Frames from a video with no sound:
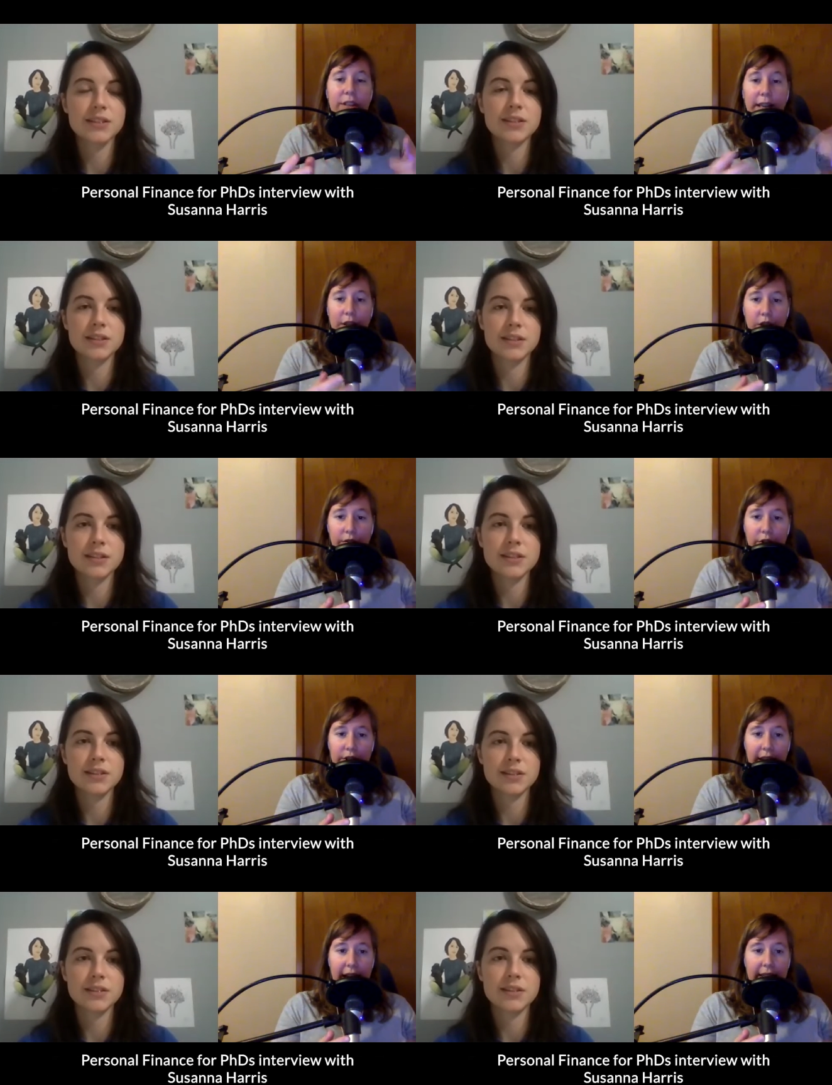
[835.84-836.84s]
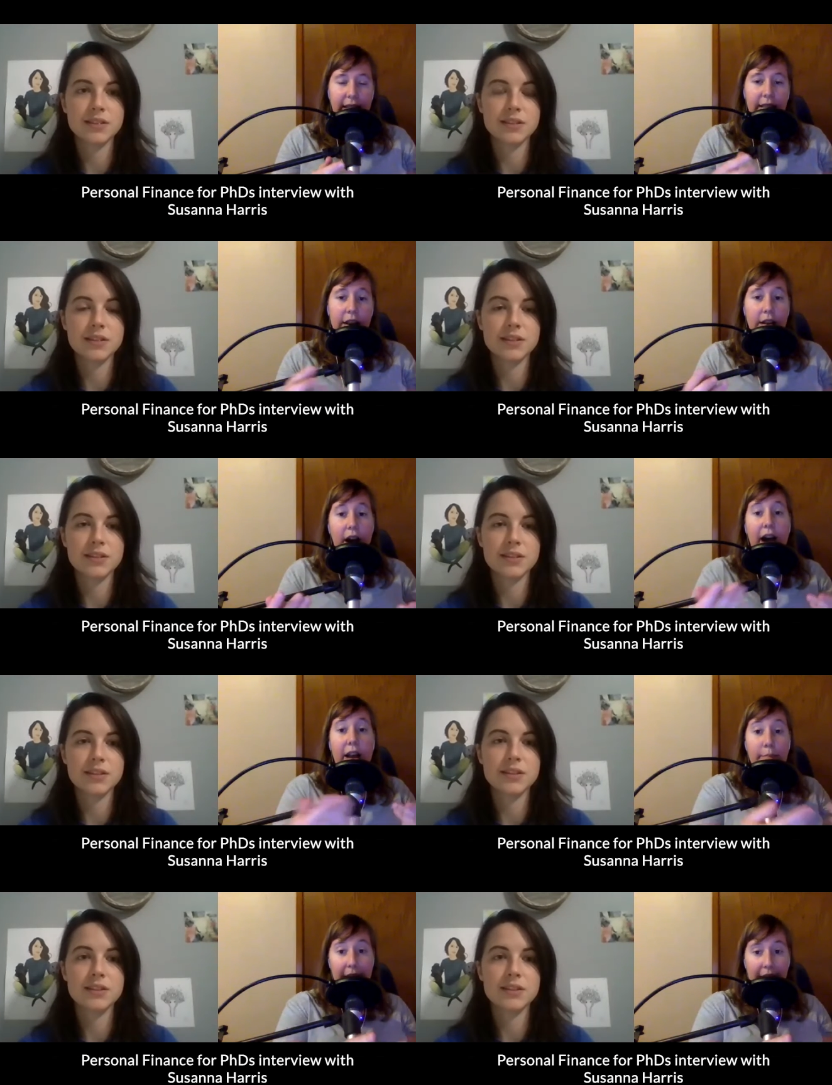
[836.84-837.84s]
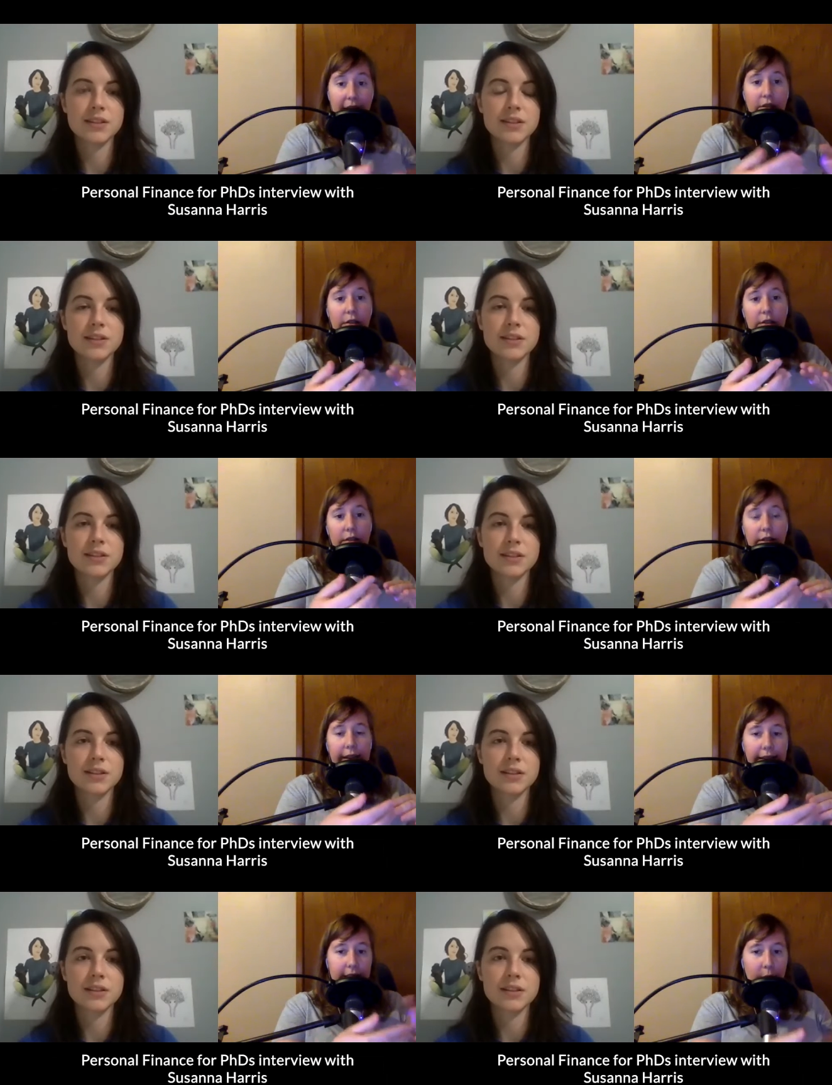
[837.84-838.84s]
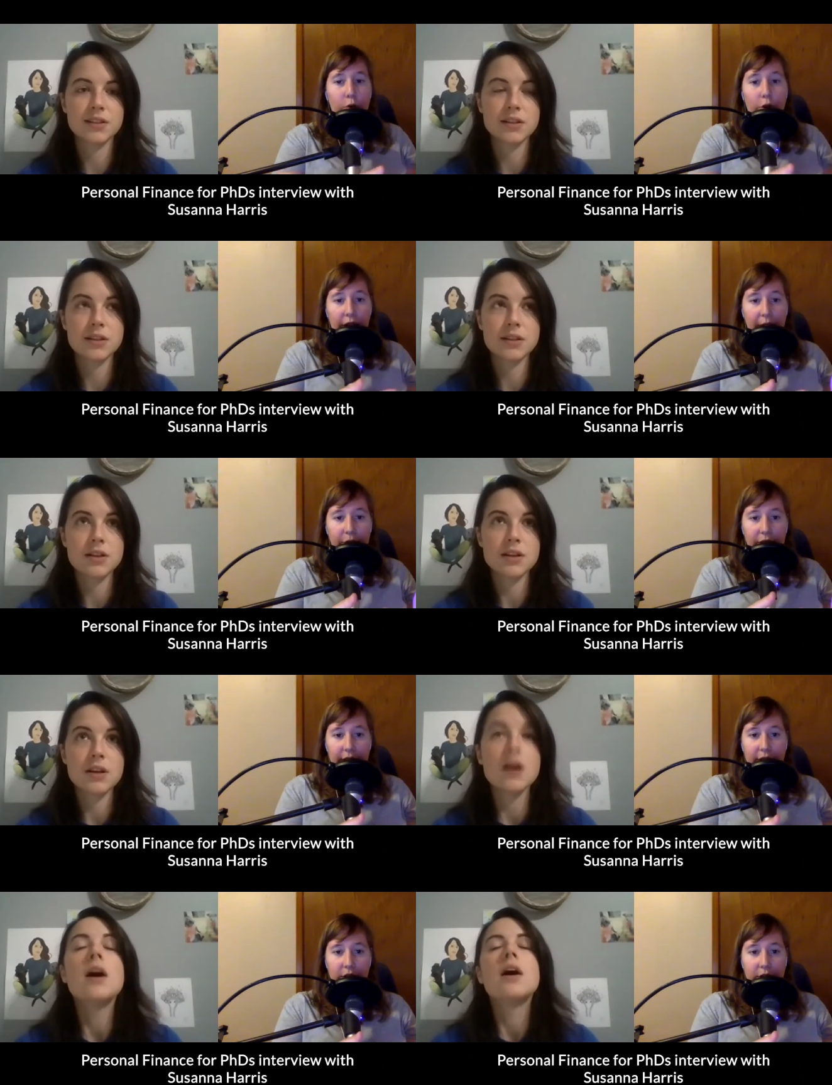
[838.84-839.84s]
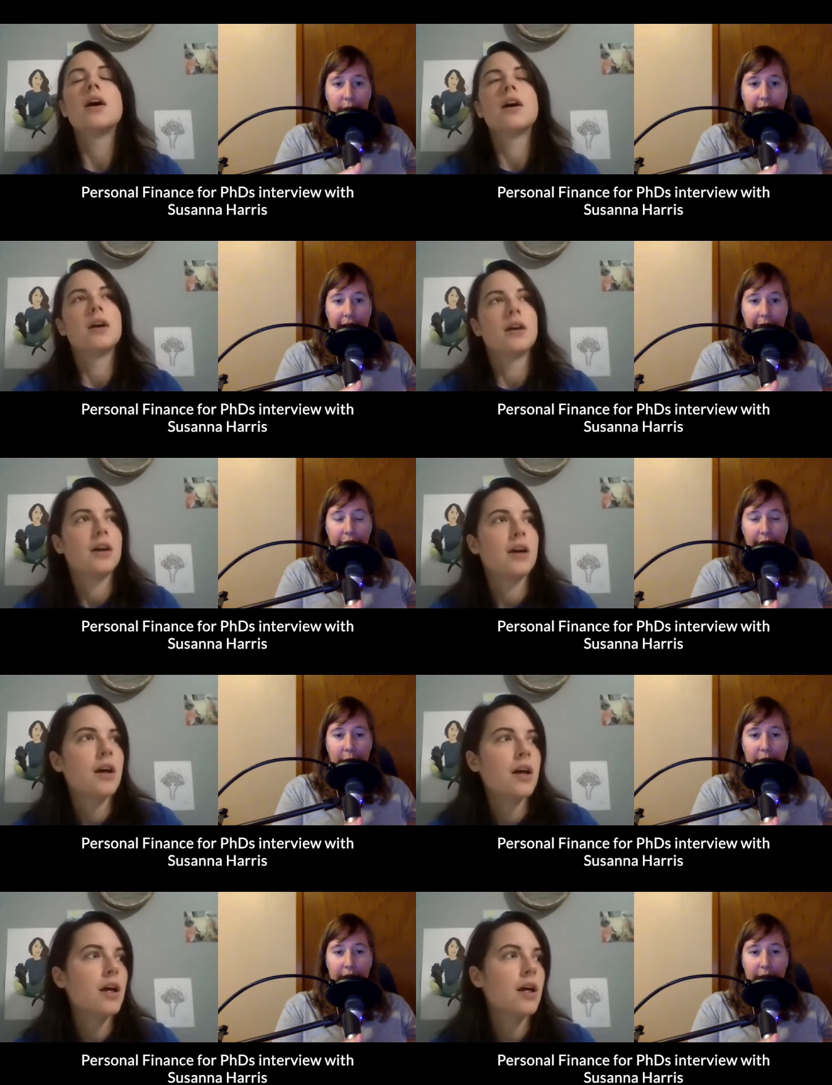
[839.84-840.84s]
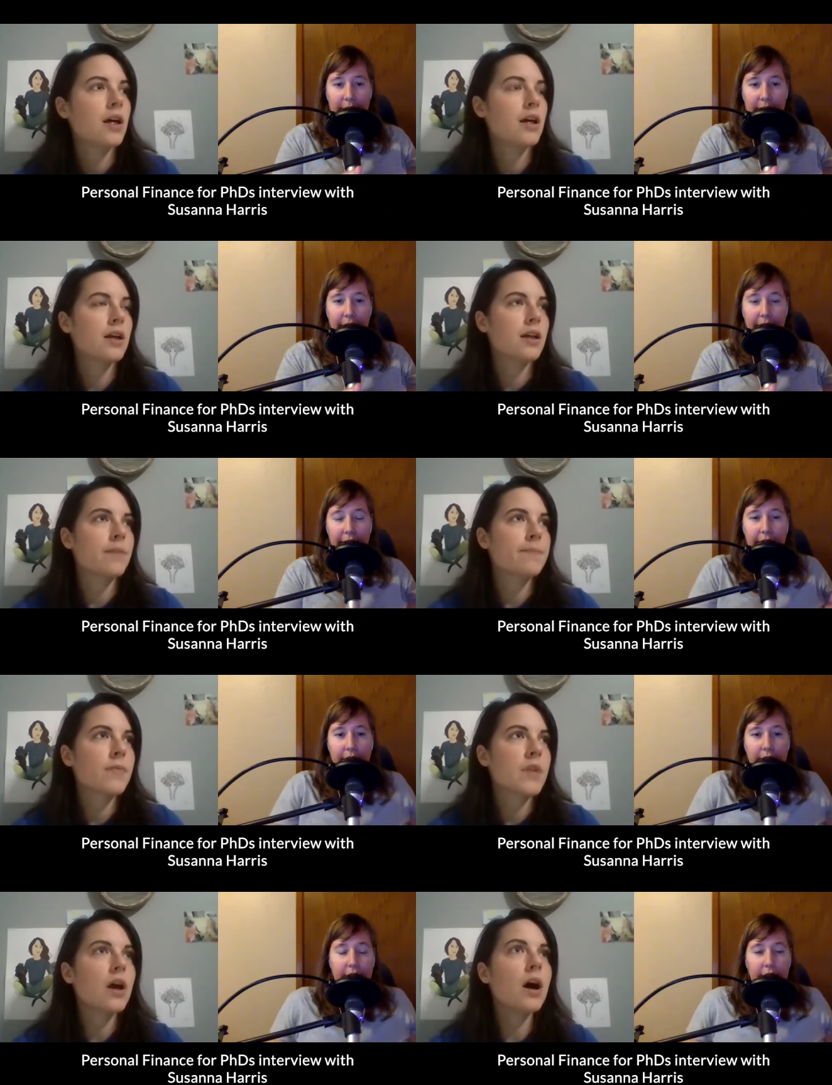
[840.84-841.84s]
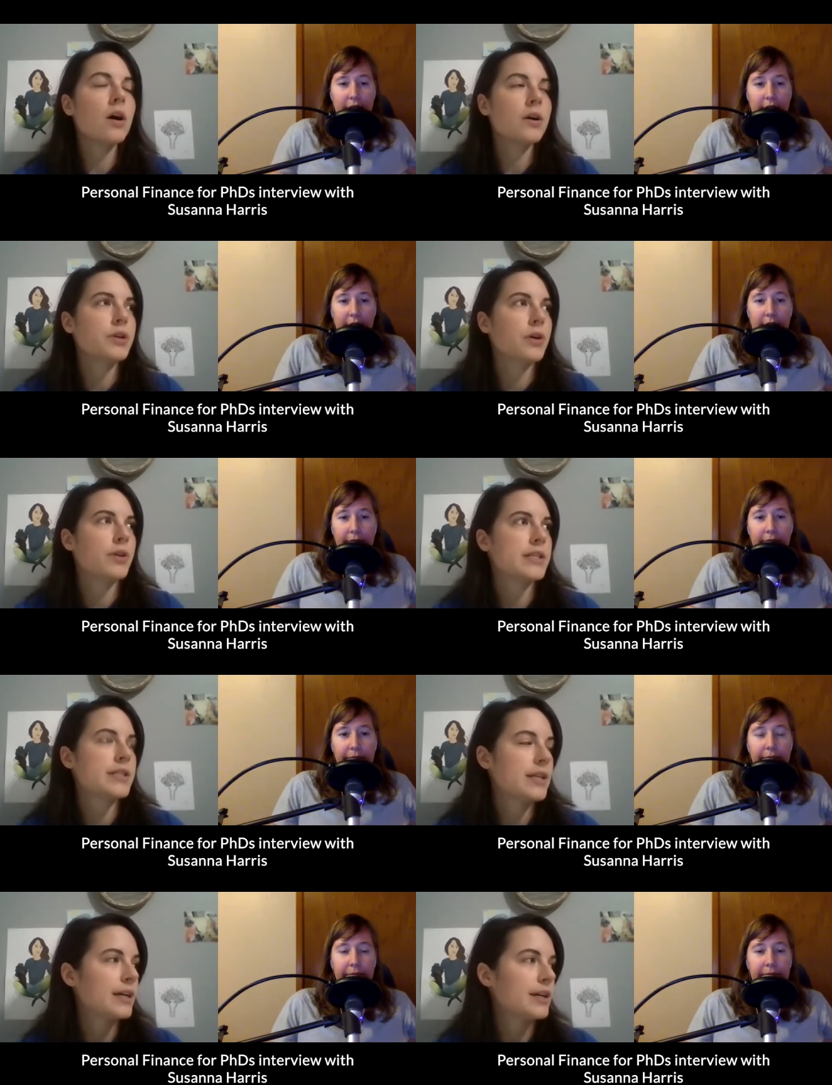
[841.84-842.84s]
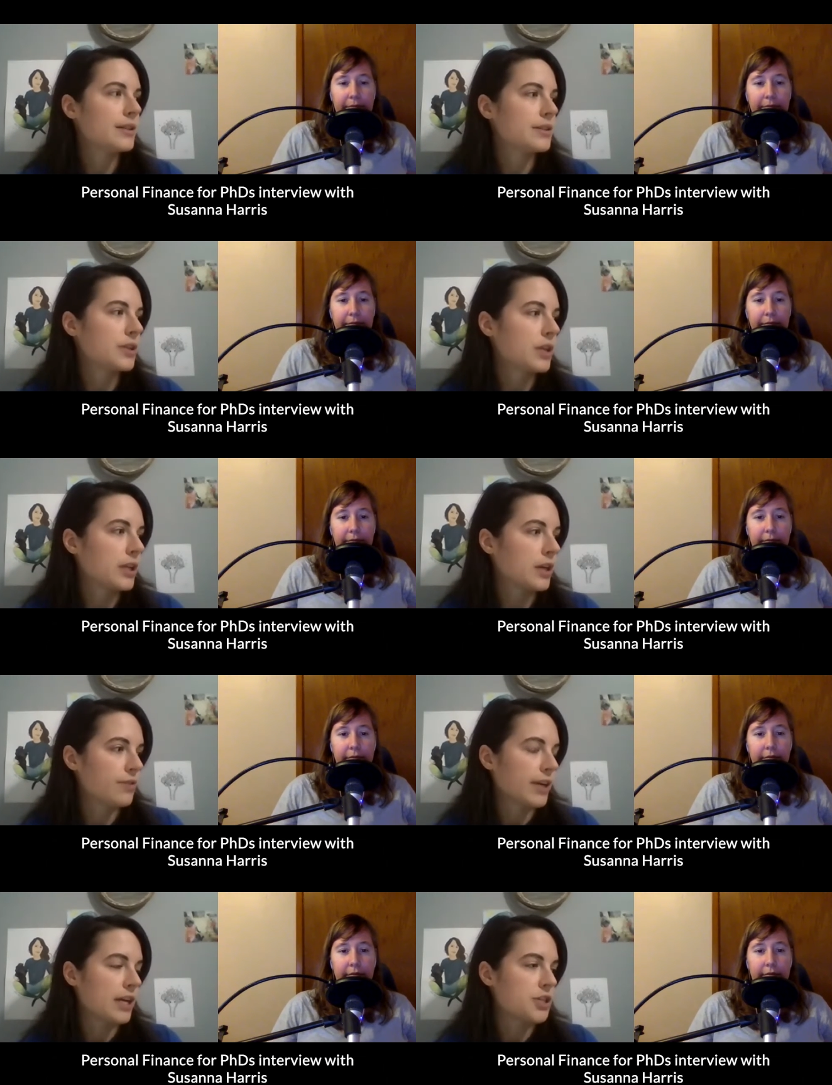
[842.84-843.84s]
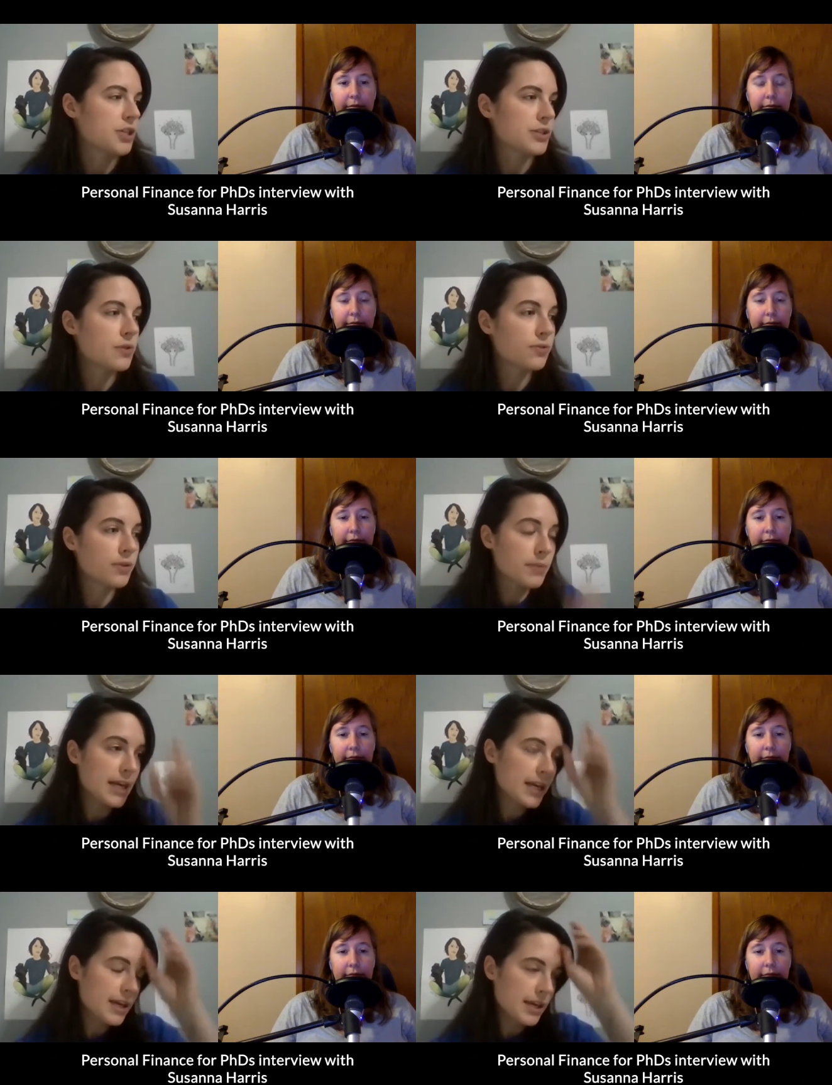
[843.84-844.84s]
Speaker 1: saying the university as in the non-medical uh, support options that a student might have available to them is that right
Speaker 2: oh no that's uh, a good clarification so for me